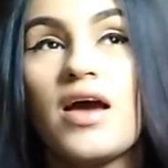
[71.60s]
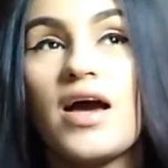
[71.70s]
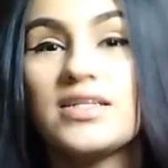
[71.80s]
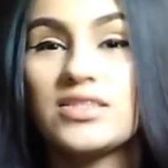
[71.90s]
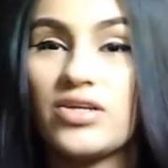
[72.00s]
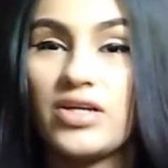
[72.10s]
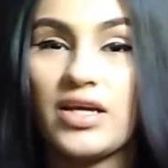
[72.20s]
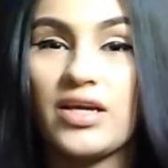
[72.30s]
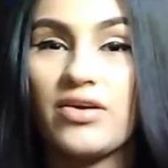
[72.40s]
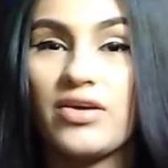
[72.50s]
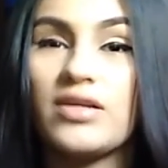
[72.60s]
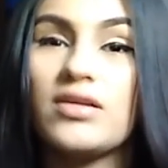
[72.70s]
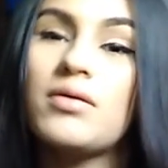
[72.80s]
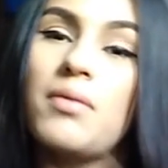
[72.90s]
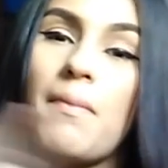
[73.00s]
I started hearing
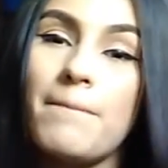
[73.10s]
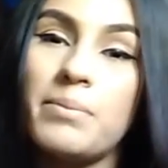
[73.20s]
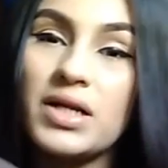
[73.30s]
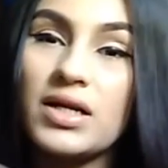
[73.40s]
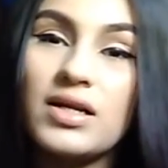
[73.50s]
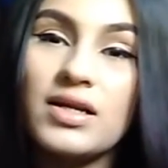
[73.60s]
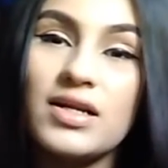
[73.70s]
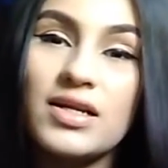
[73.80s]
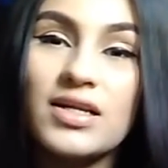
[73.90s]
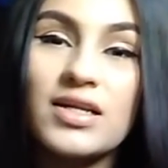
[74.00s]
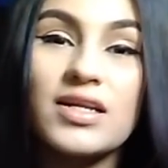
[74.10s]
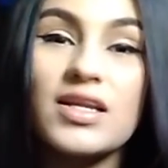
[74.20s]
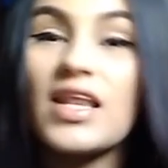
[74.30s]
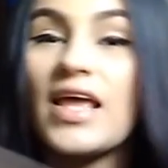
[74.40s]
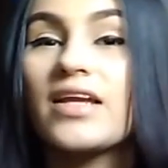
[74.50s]

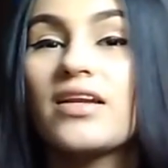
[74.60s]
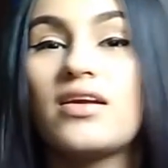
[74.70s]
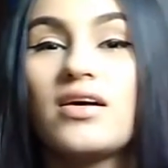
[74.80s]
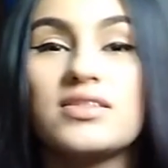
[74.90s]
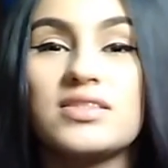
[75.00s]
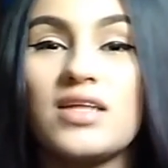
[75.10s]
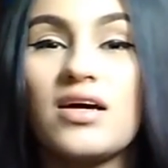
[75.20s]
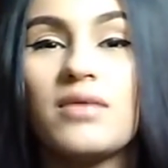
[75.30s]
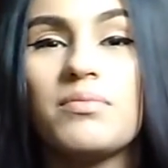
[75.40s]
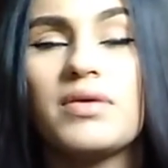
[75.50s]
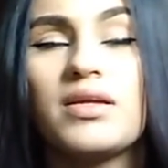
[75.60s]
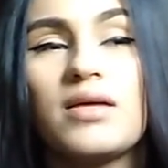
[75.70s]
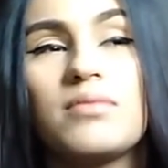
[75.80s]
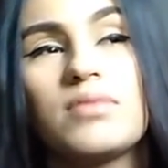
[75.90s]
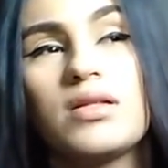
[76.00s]
brrrr, like nonstop. And
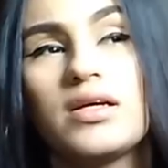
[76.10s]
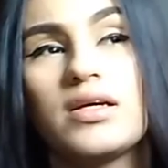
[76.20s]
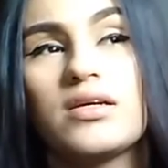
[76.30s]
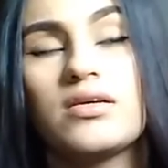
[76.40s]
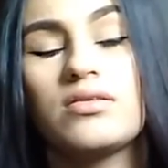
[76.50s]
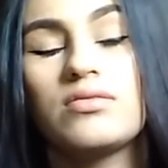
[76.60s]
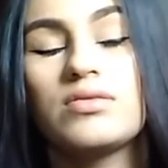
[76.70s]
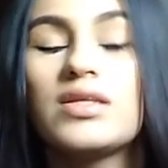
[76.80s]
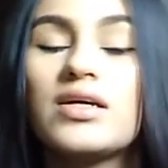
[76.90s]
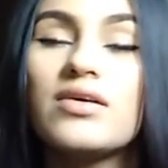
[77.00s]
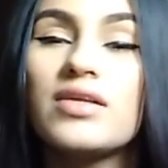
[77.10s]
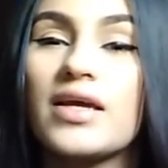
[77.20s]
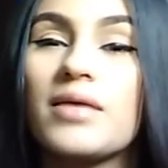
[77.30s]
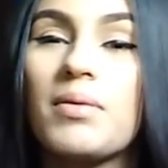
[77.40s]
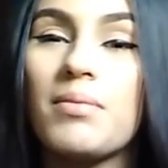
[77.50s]
I'm like, what the hell? Like
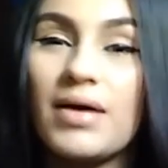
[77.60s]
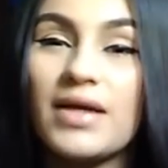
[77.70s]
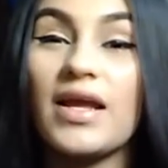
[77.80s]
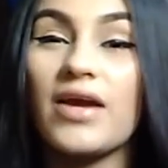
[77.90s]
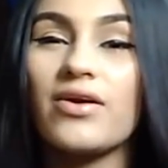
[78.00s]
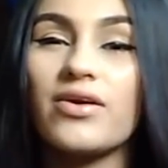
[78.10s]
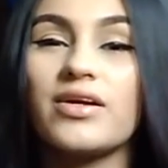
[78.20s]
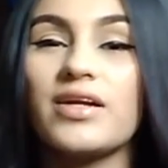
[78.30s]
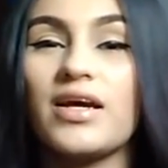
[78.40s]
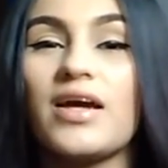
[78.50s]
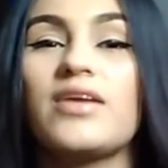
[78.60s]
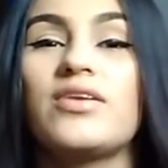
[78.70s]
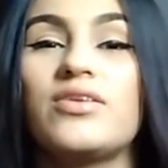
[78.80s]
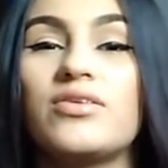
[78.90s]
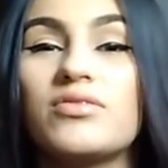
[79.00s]
in my mind, I heard it. I
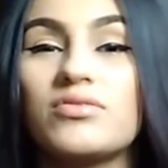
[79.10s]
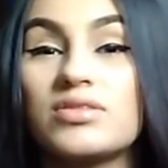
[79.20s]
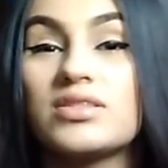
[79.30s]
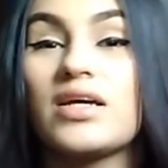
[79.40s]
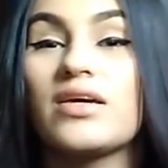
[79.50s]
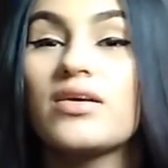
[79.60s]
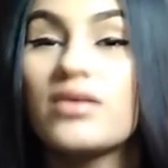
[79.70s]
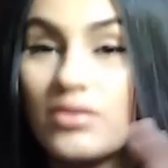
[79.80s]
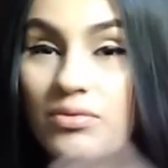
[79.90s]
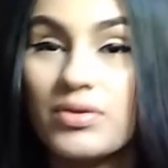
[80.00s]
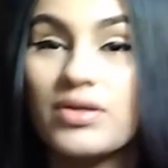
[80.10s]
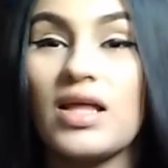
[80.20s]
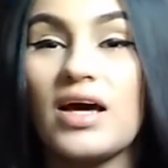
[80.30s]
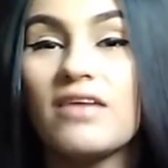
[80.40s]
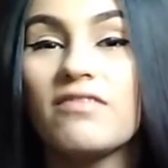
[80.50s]
knew it was like in real
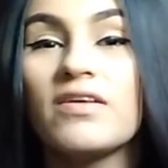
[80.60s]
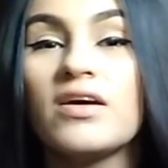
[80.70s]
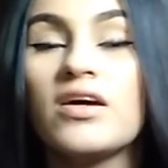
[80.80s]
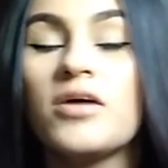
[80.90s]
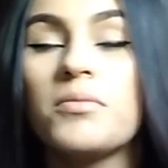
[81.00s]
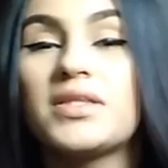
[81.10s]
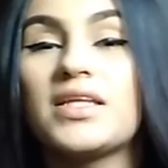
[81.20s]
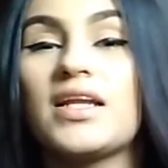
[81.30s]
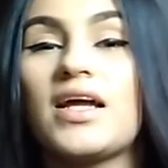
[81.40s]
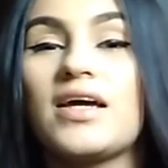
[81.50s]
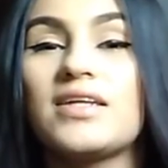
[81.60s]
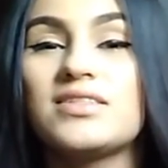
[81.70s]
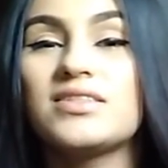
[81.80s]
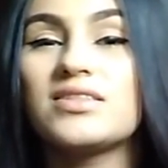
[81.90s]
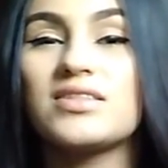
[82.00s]
life. But then I
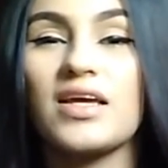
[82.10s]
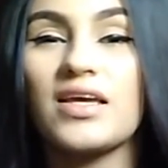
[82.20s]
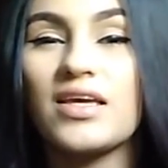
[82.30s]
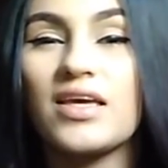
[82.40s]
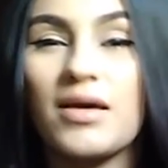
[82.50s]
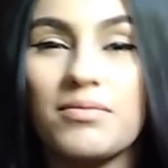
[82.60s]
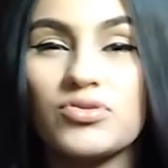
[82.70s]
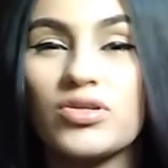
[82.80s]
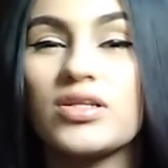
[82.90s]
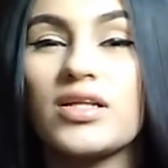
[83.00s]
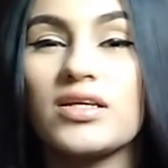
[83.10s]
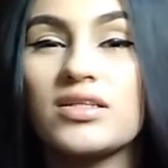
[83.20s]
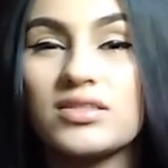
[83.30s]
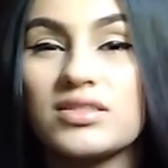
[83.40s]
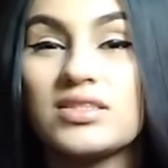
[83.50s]
just kept trying to
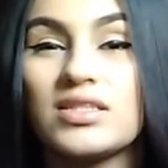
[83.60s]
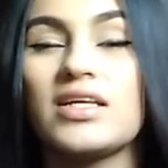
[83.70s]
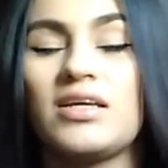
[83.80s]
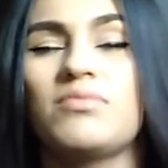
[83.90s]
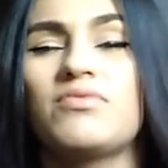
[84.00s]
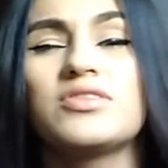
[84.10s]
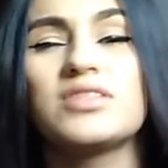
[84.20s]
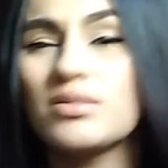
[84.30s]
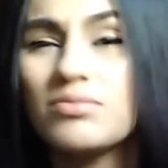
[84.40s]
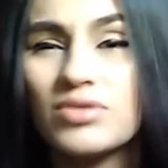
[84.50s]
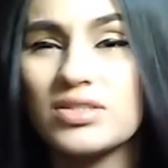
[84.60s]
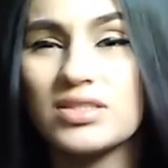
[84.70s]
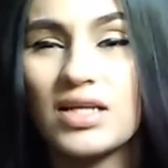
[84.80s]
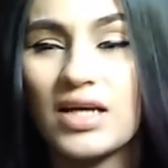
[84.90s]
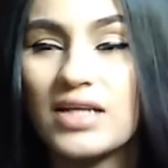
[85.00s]
sleep. For some reason,
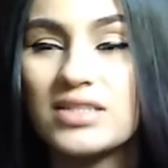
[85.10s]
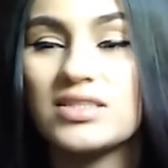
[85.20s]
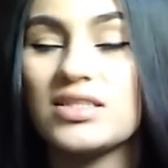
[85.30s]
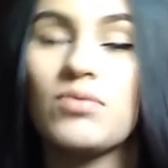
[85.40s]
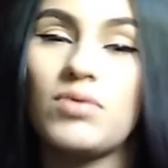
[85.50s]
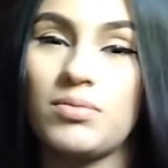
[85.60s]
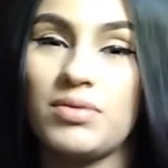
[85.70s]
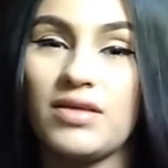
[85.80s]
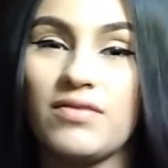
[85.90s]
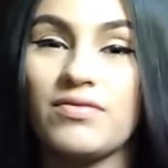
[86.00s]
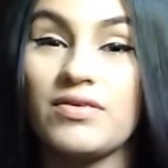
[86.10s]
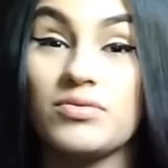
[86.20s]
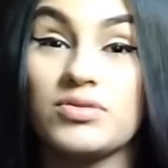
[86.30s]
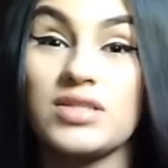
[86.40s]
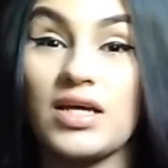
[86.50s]
I just didn't want to believe it
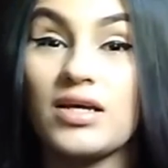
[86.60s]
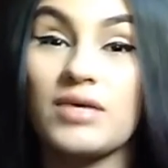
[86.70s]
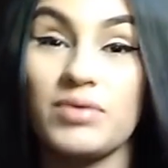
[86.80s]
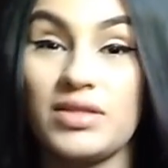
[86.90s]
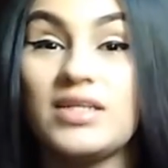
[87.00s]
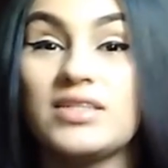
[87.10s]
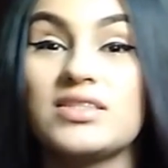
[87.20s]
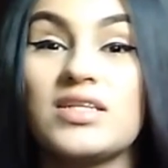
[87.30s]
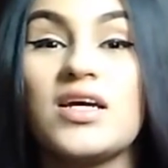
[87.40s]
was with us.